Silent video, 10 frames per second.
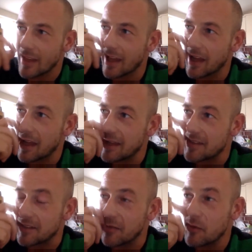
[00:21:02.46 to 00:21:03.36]

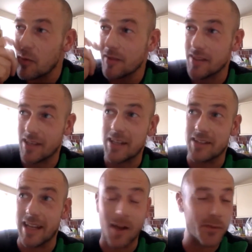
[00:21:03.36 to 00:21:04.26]
it's a difficult one to say,
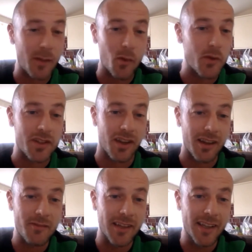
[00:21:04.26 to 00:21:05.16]
because it comes up all the
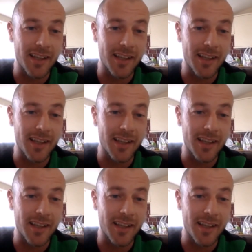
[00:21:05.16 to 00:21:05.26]
time.